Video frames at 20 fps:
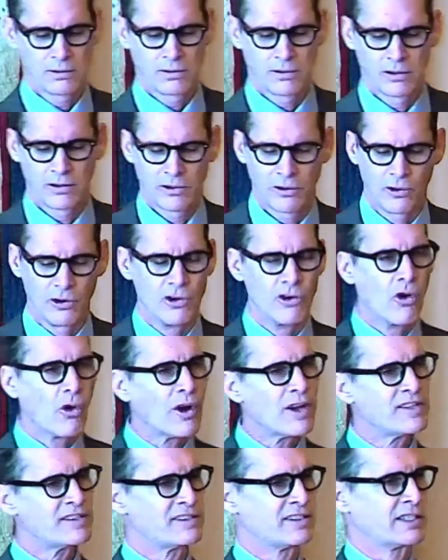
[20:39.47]
You're
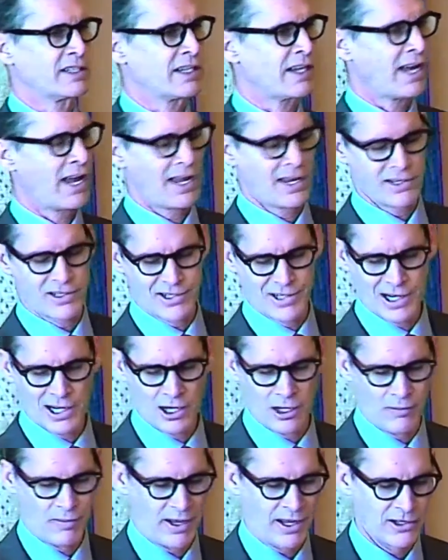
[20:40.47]
noisy and
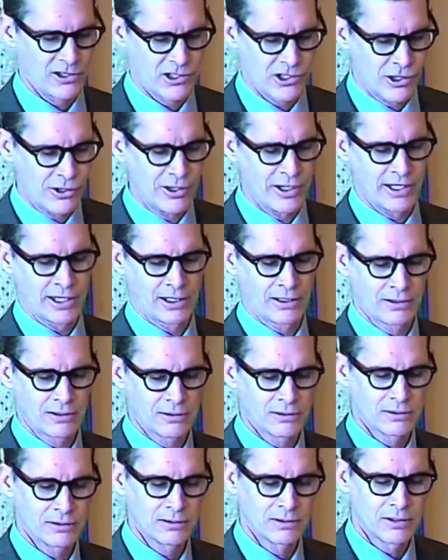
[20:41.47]
dumb and dirty.
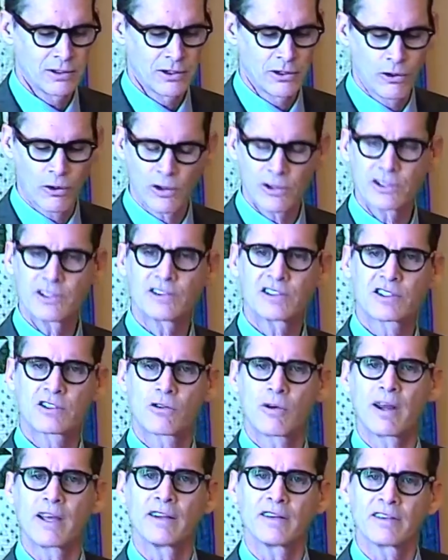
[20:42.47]
You're a
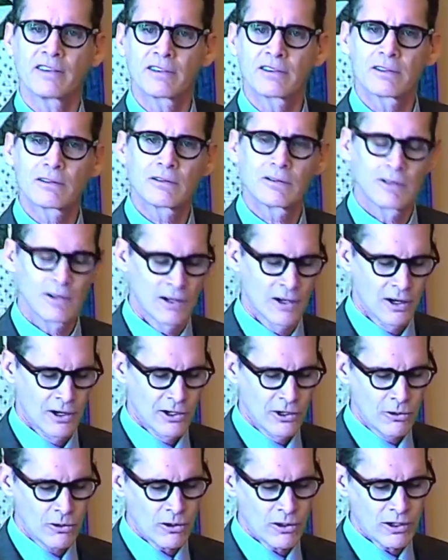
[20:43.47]
disgrace.
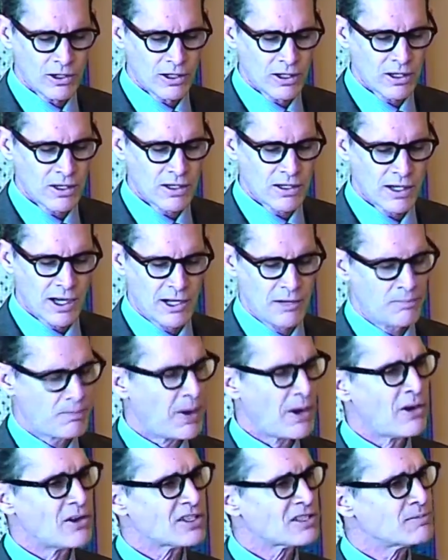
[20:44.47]
You're an
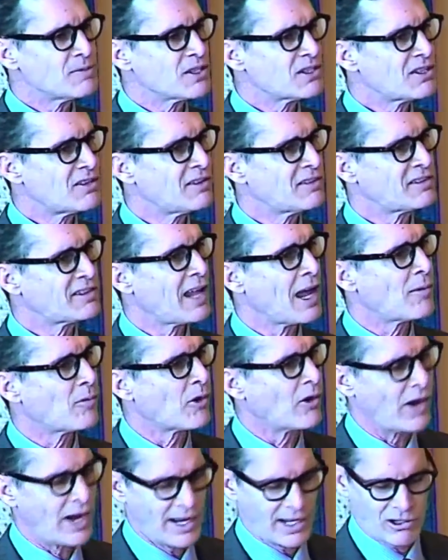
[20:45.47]
embarrassment to the
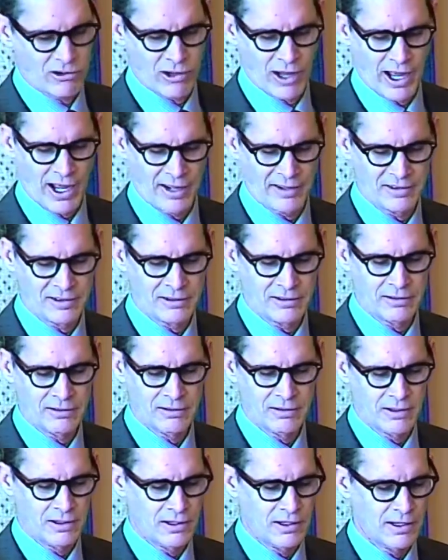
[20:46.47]
samurai class.
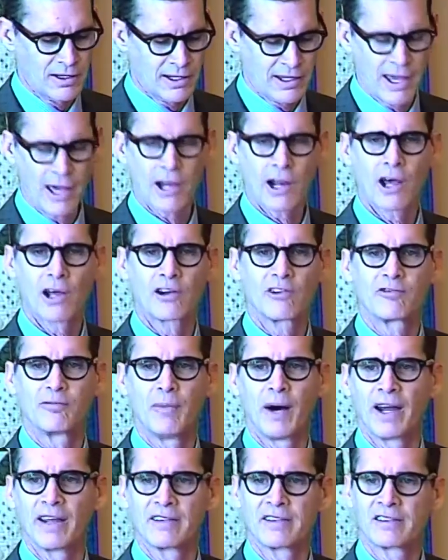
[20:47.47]
Get out of
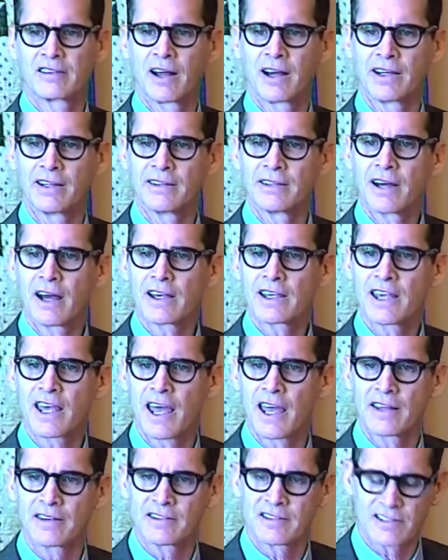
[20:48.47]
my sight. I
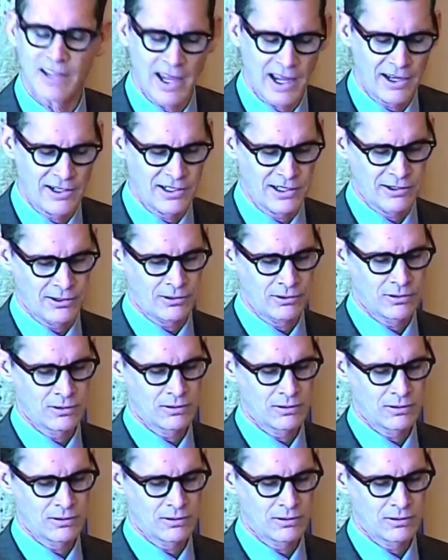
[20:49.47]
can't stand you."